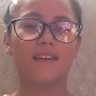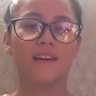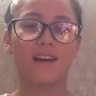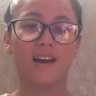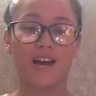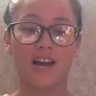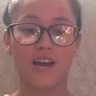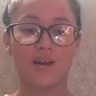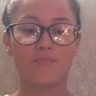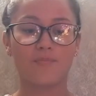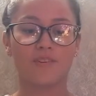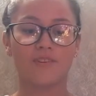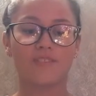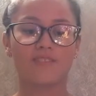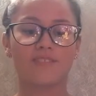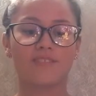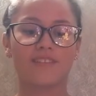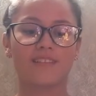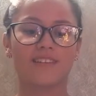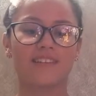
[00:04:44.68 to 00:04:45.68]
I
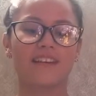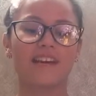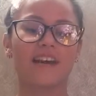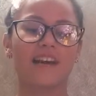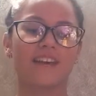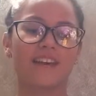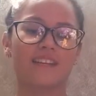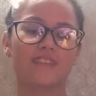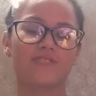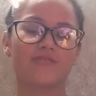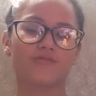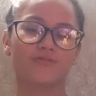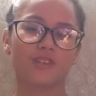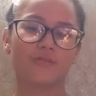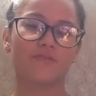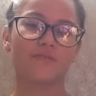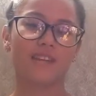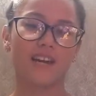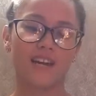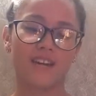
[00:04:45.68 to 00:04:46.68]
personally had
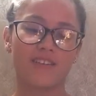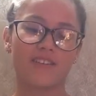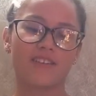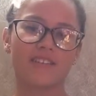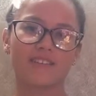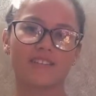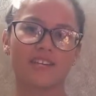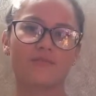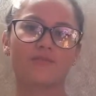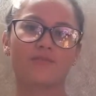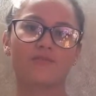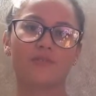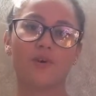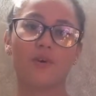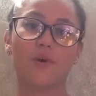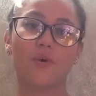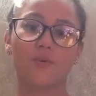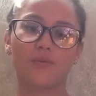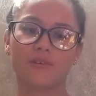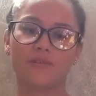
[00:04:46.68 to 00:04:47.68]
extreme tiredness. I would
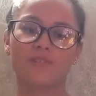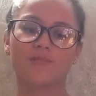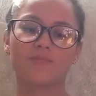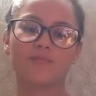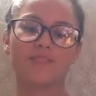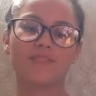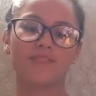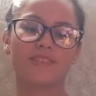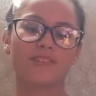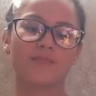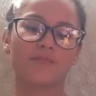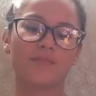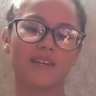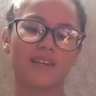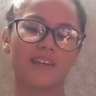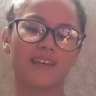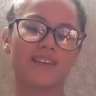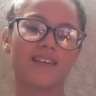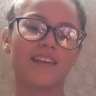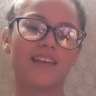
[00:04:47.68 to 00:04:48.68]
always be
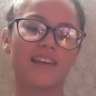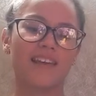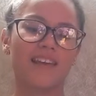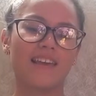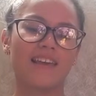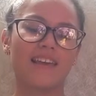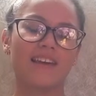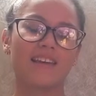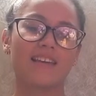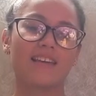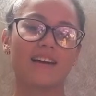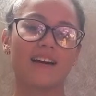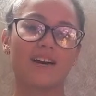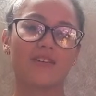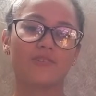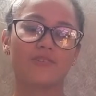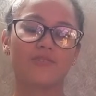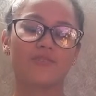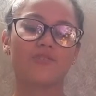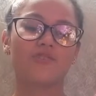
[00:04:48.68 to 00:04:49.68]
sleeping.
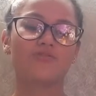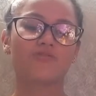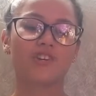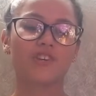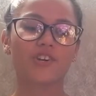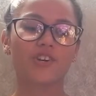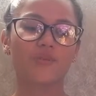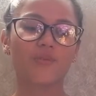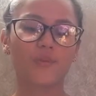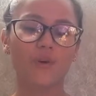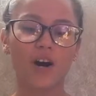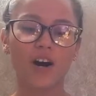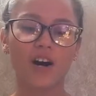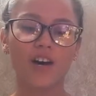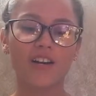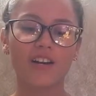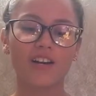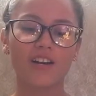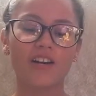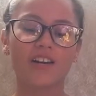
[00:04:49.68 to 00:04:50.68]
I was always drinking
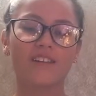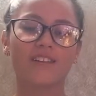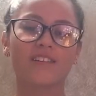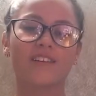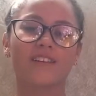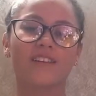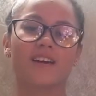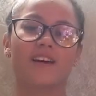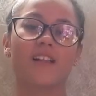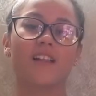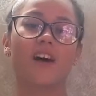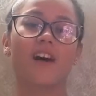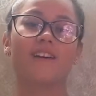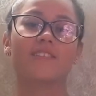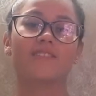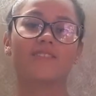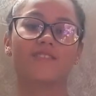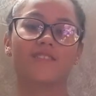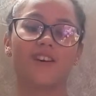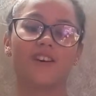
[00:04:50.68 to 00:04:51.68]
water. I
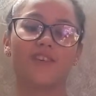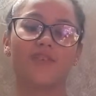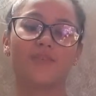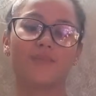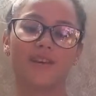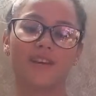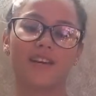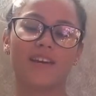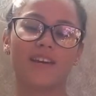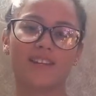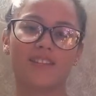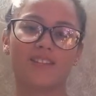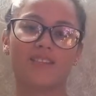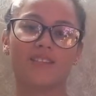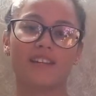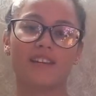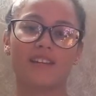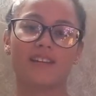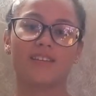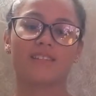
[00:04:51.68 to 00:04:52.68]
lost a lot of weight.
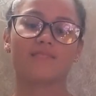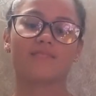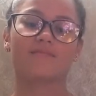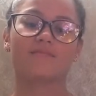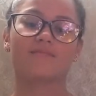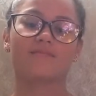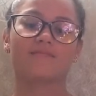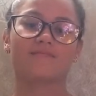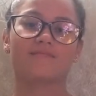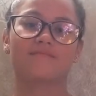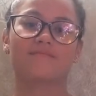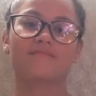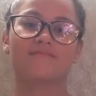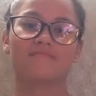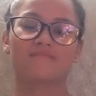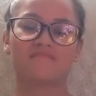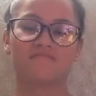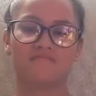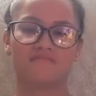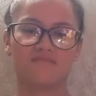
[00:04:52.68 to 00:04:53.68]
Looked like
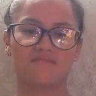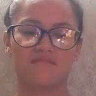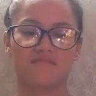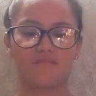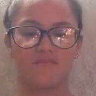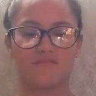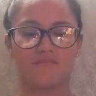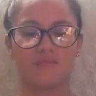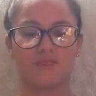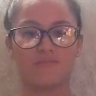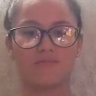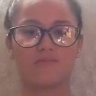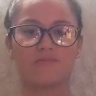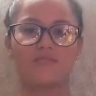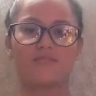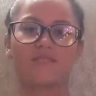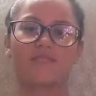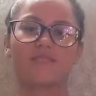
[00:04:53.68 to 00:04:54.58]
bones.